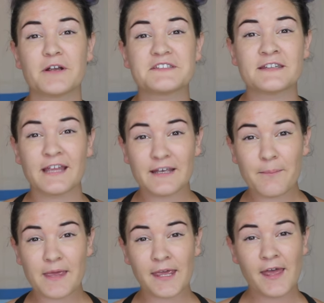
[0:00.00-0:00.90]
person like
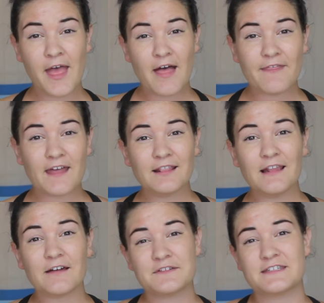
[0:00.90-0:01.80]
me that
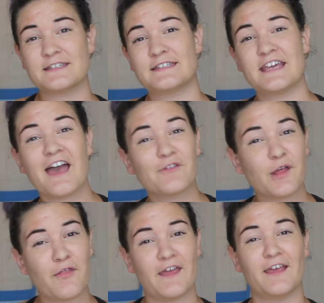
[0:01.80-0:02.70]
loves to see
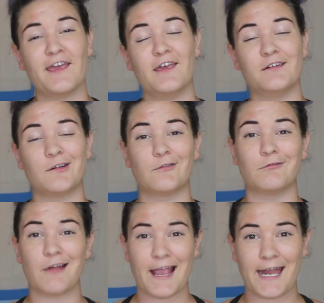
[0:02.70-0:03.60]
everything in
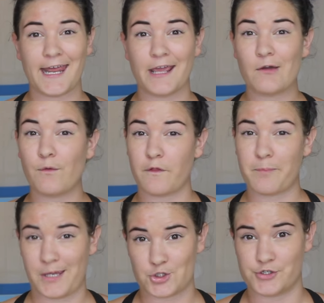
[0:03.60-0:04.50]
writing with
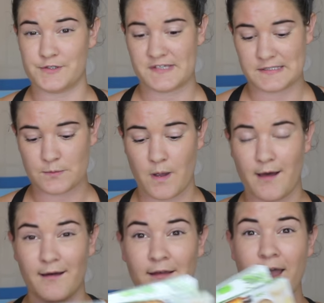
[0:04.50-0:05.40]
pictures as
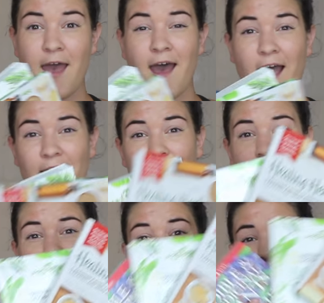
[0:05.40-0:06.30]
well, I
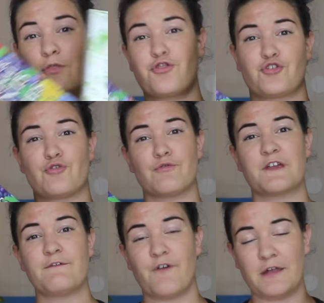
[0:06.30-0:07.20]
use
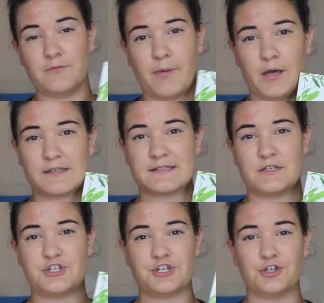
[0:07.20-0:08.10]
three fun books
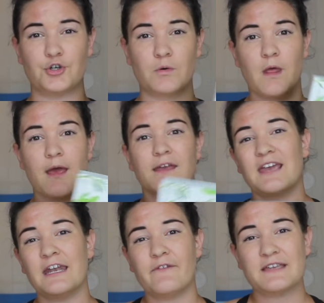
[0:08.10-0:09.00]
to
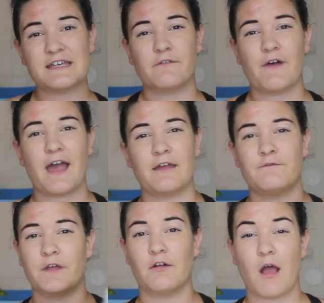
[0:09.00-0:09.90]
kind of identify and
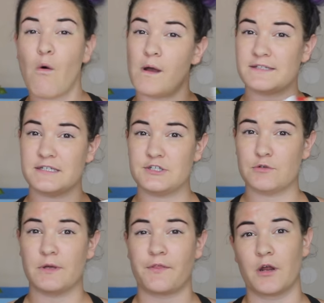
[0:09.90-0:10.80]
figure out what to
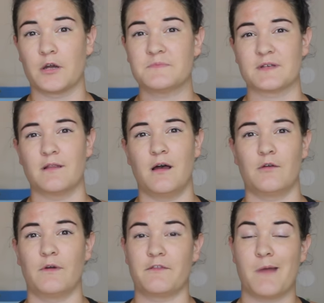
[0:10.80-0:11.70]
do with herbs
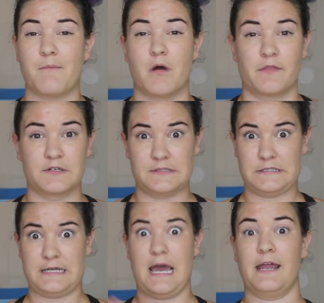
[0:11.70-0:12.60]
along with my mother's
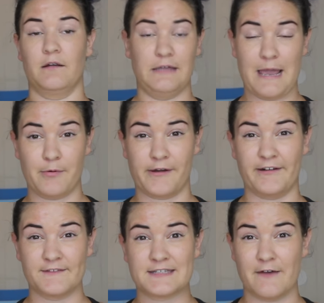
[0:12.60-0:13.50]
entire
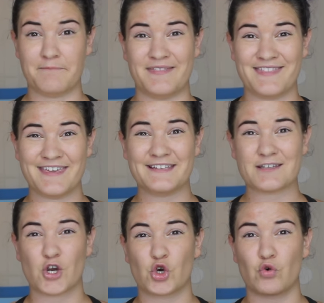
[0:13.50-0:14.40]
library of stuff. But
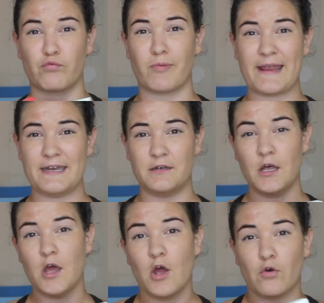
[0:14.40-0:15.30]
these are great
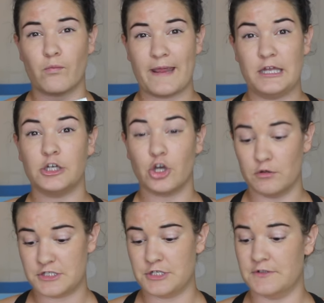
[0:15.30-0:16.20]
great
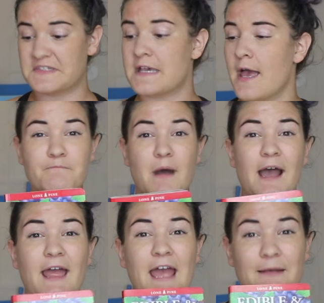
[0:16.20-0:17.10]
go-tos.
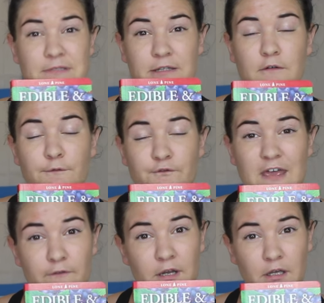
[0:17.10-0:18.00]
My absolute
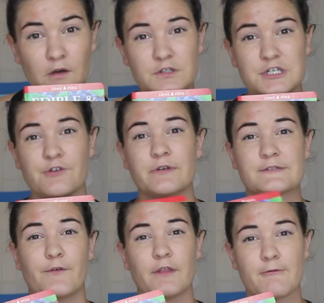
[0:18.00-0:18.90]
favorite go-to
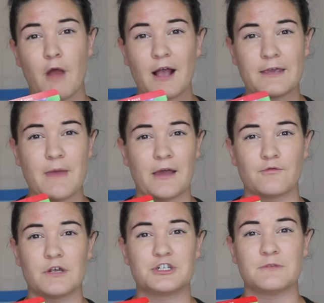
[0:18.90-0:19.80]
is for the Rocky
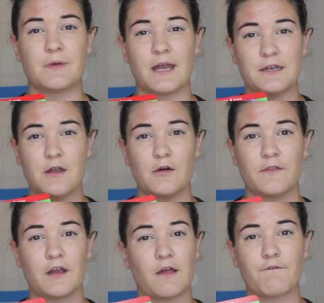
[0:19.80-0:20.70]
Mountain region, but I know
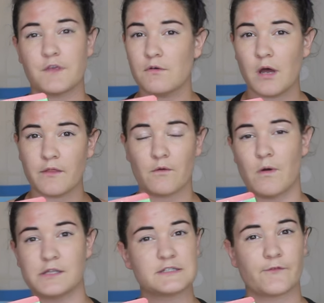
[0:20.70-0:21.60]
there are a few other
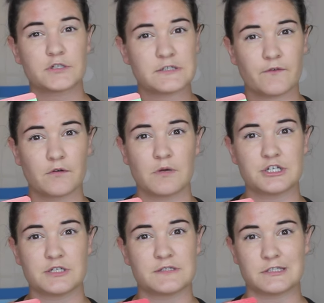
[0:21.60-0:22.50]
ones for different
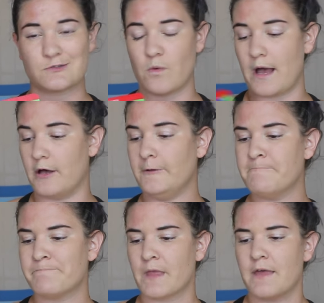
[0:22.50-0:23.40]
regions as
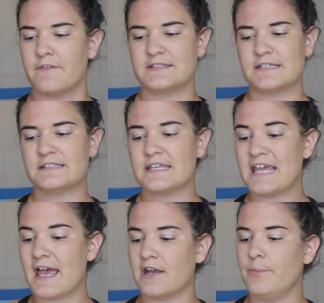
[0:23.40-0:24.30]
well. This is
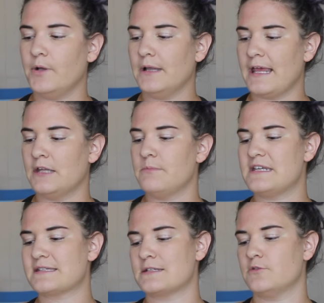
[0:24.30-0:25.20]
the Edible and
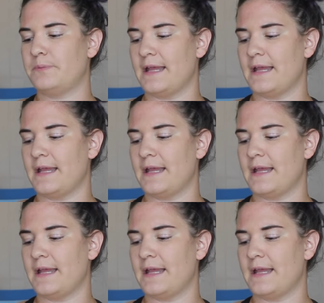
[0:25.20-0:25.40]
Medicinal